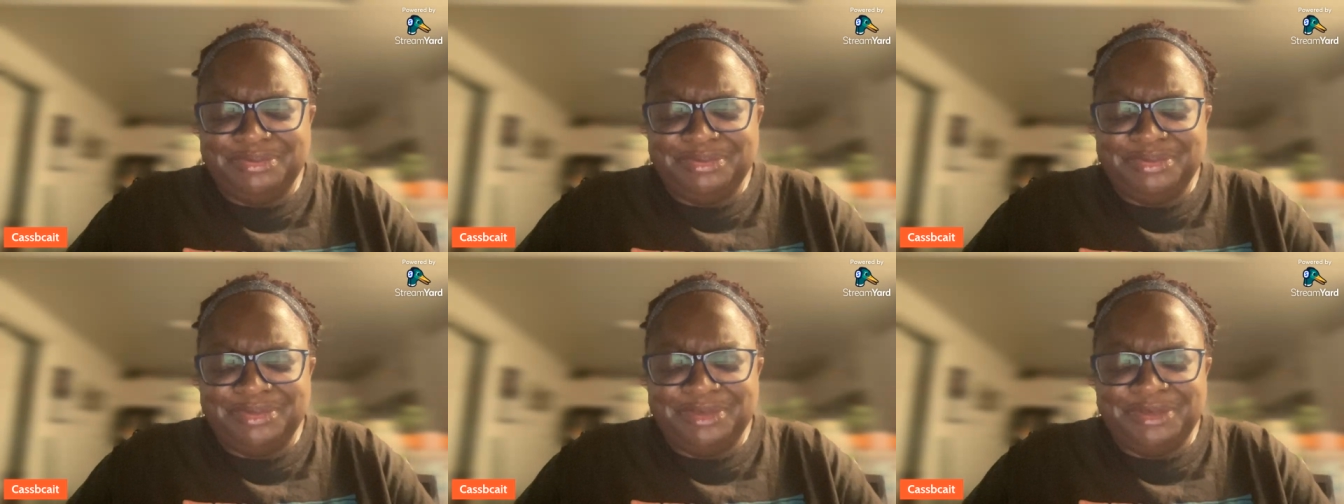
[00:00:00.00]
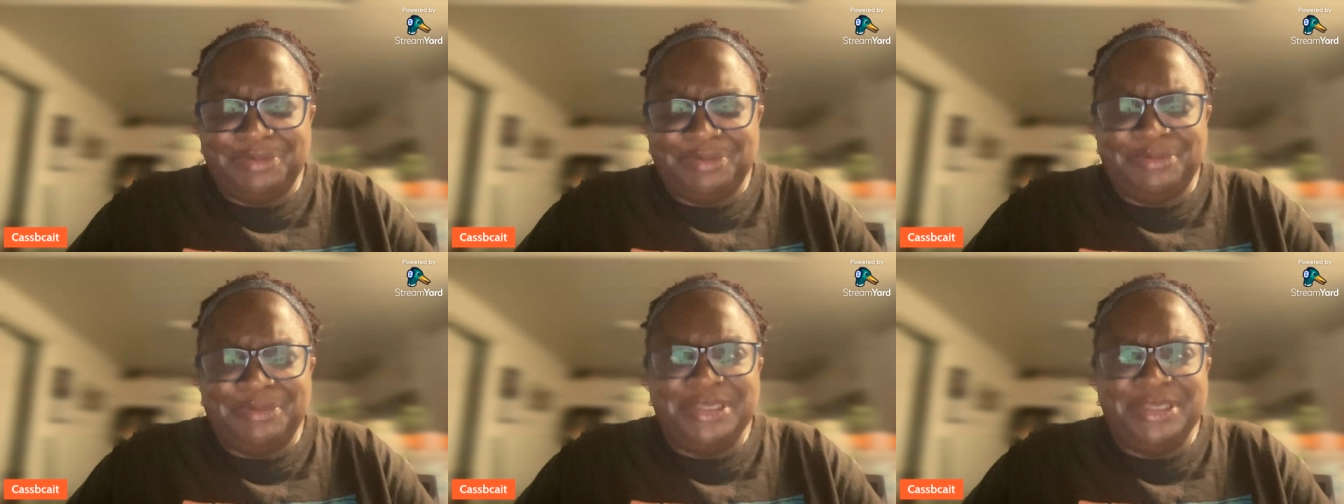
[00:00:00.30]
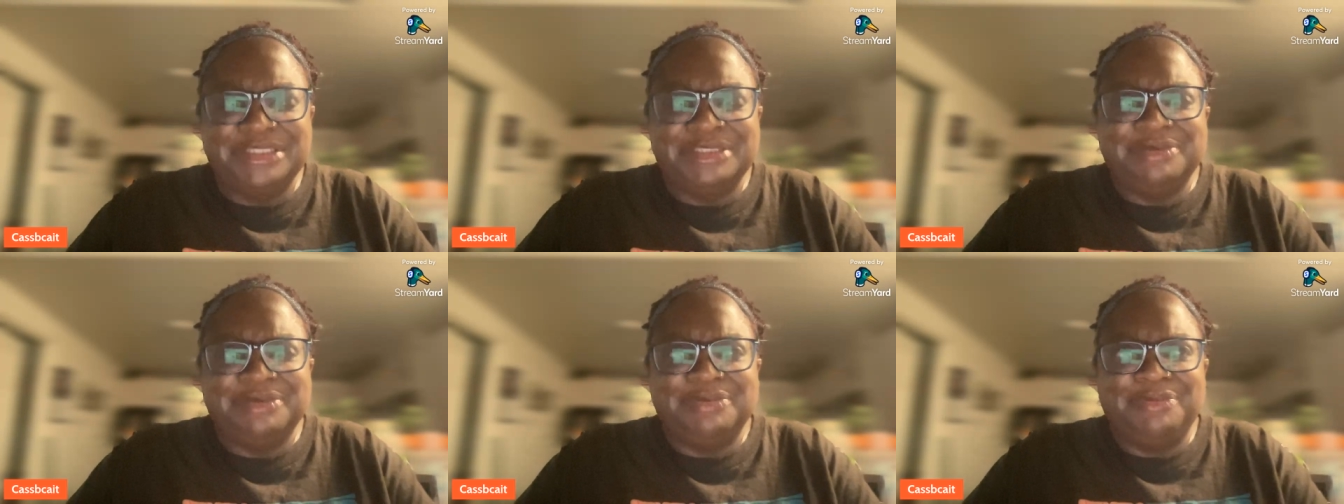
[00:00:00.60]
the
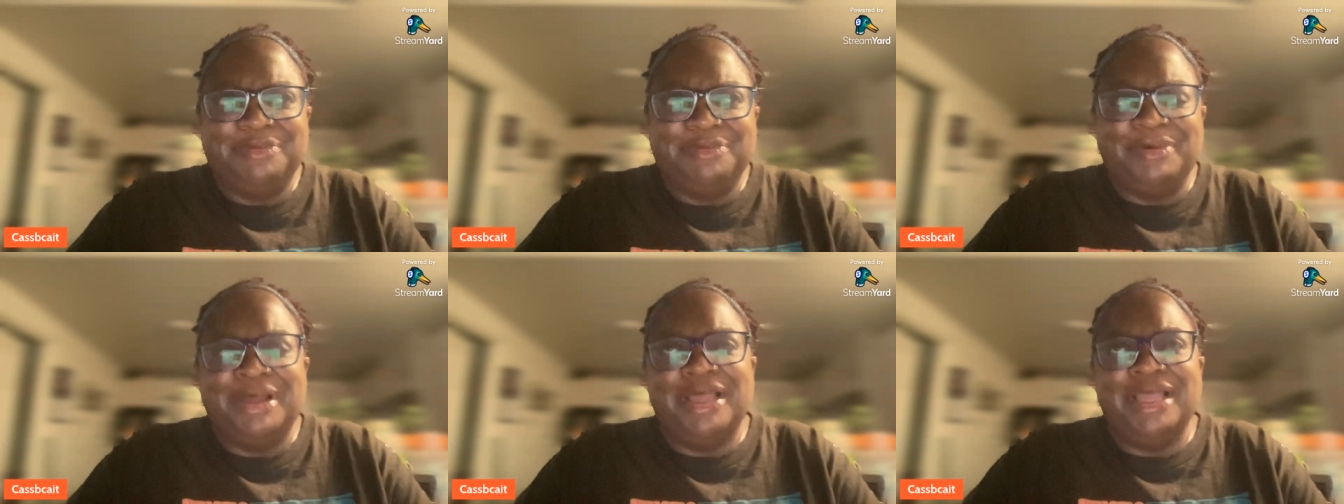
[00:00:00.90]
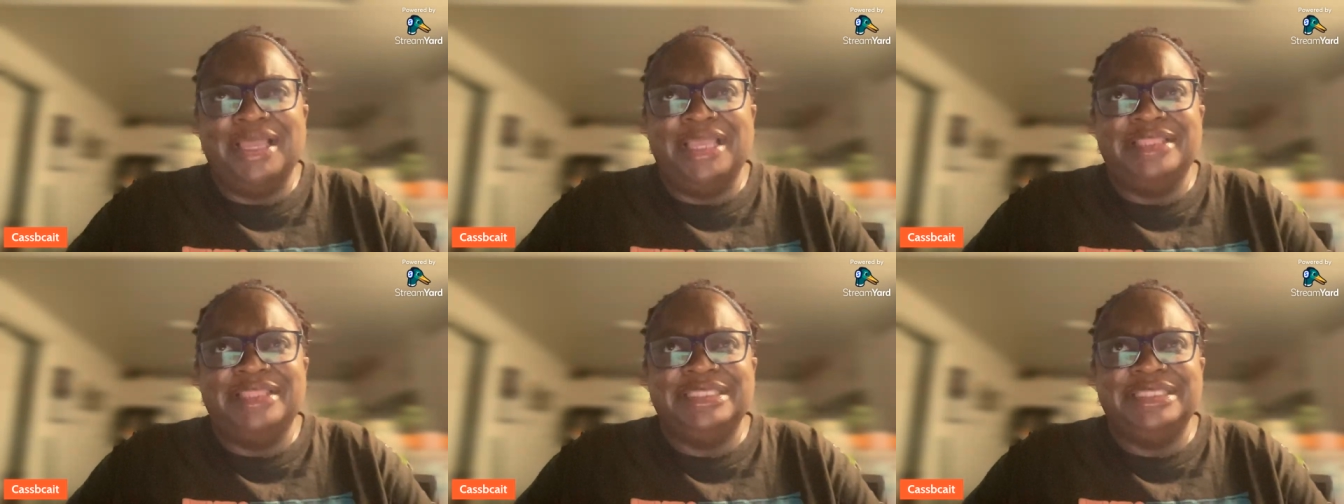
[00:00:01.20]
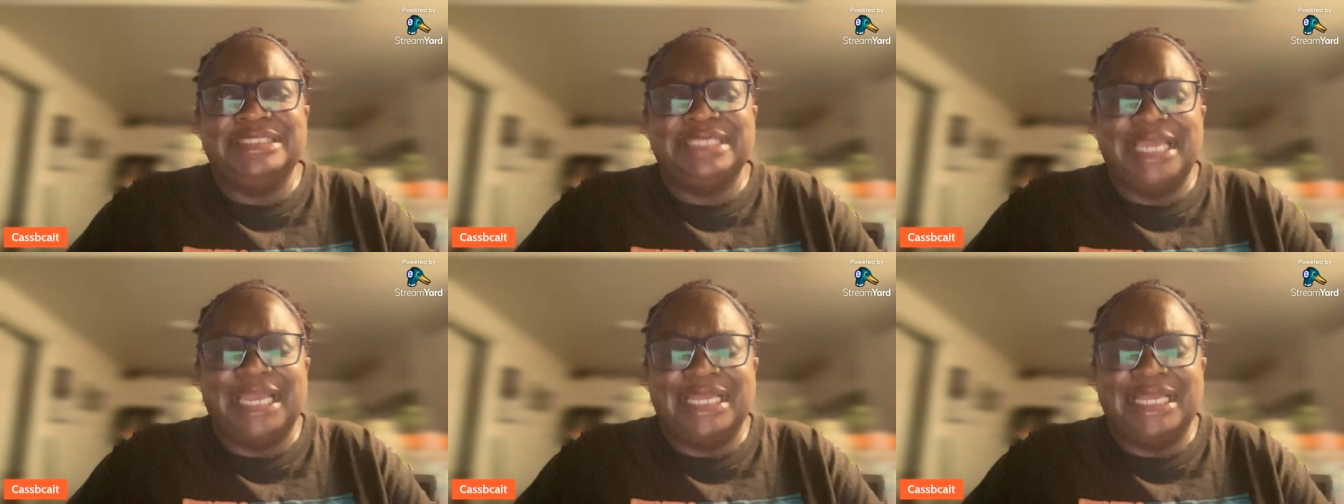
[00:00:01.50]
reason why
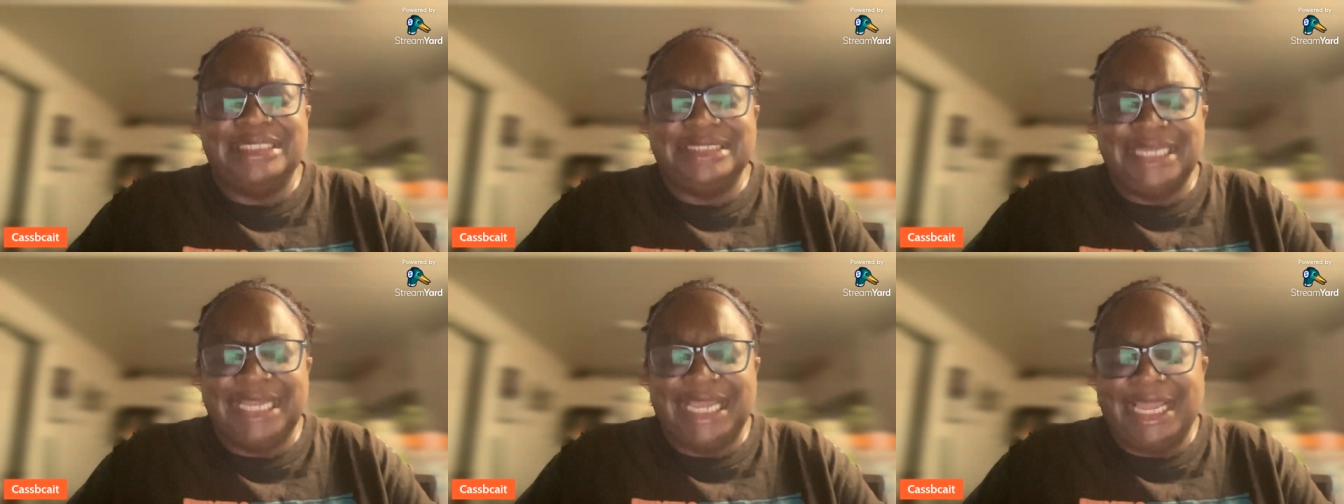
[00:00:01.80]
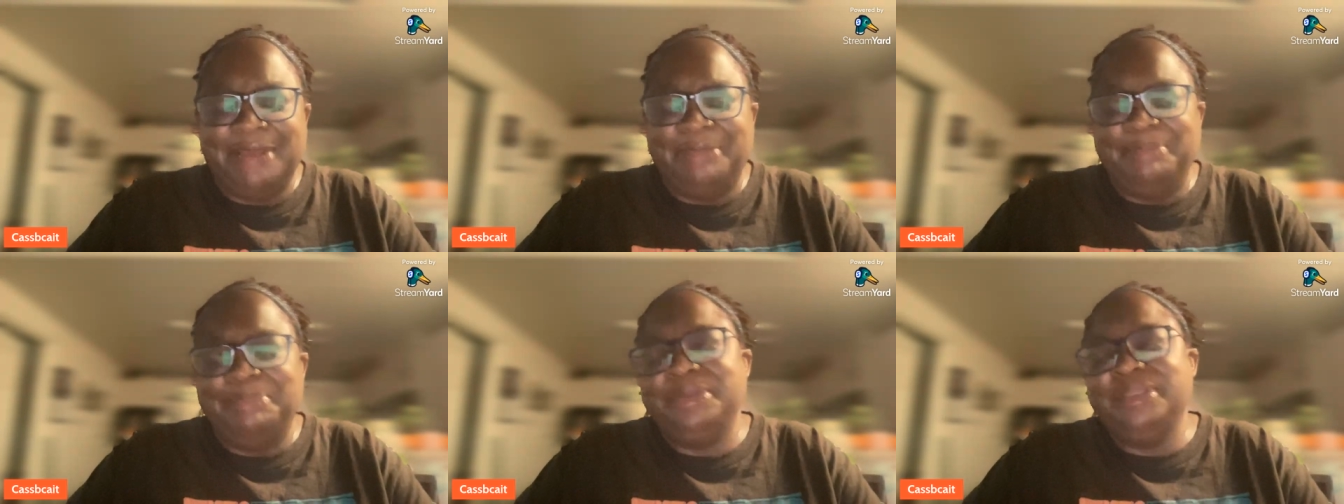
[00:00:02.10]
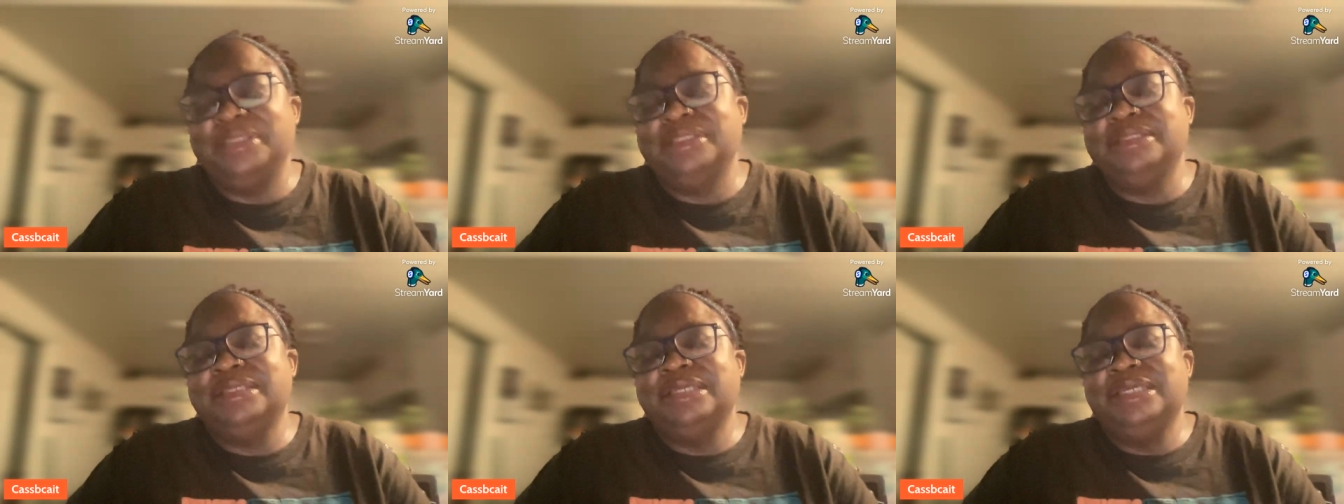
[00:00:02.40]
this had to
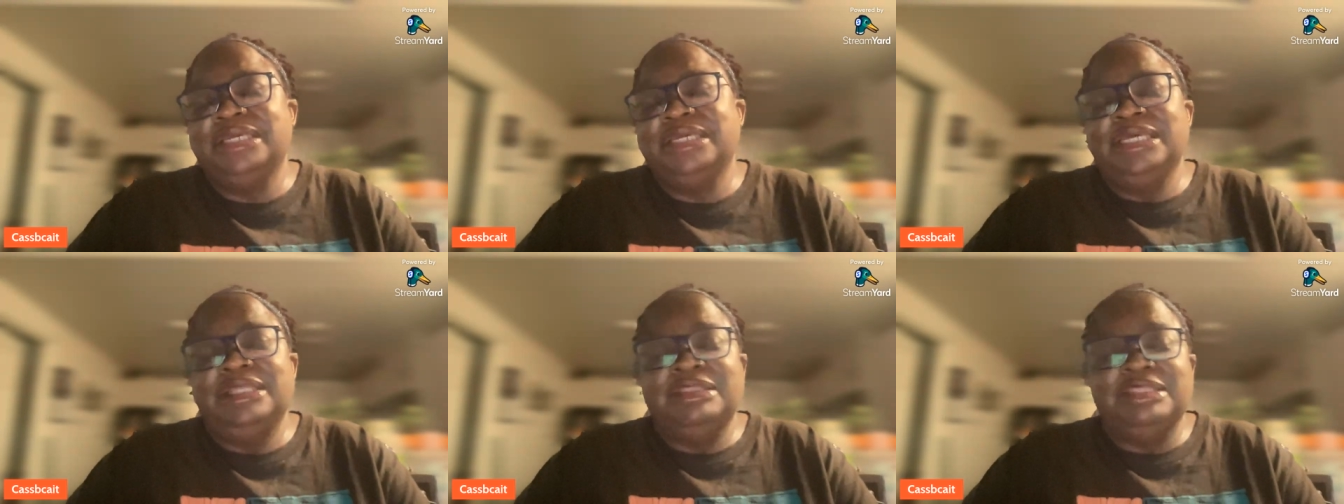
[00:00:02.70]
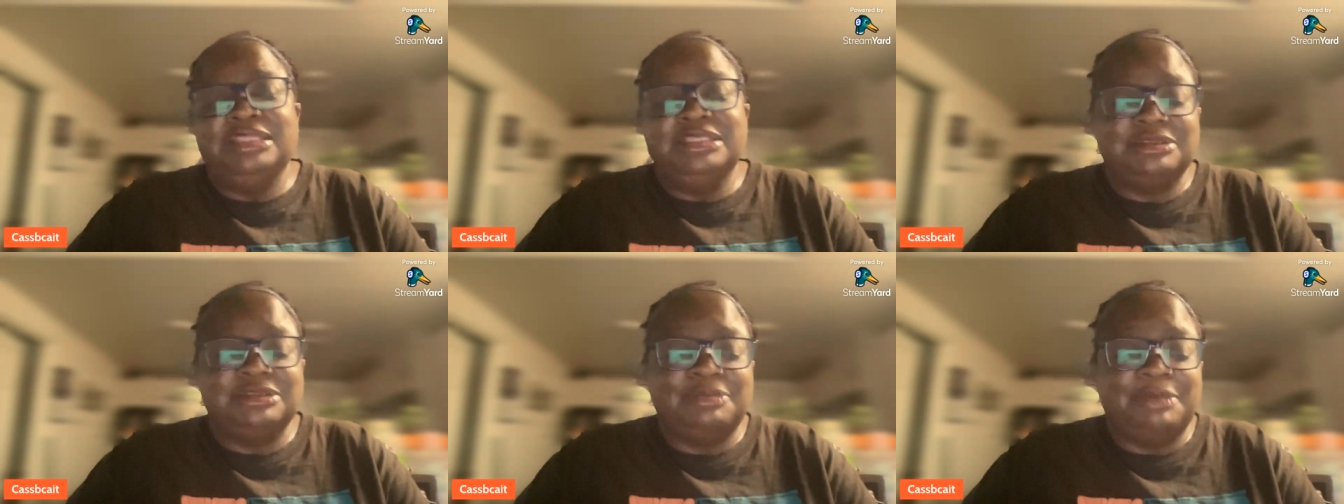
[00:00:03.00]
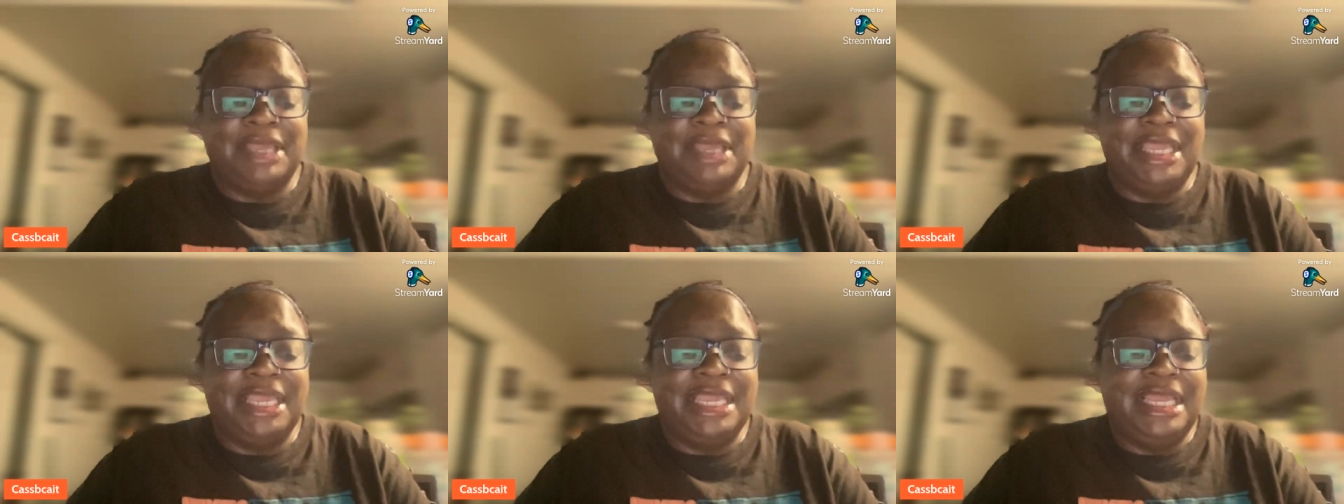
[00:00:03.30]
happen this
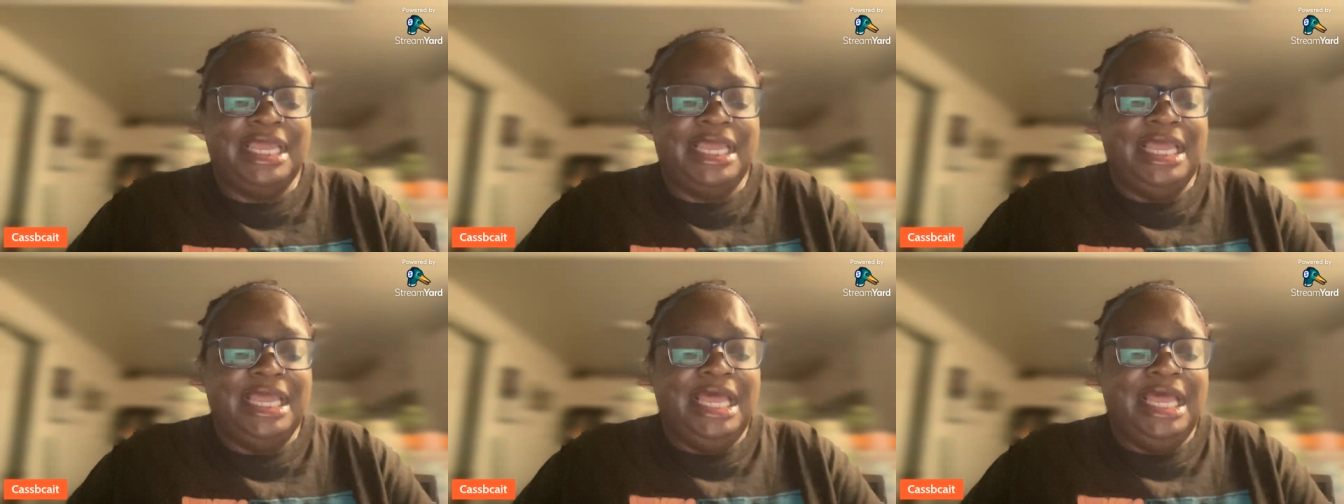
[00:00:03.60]
way.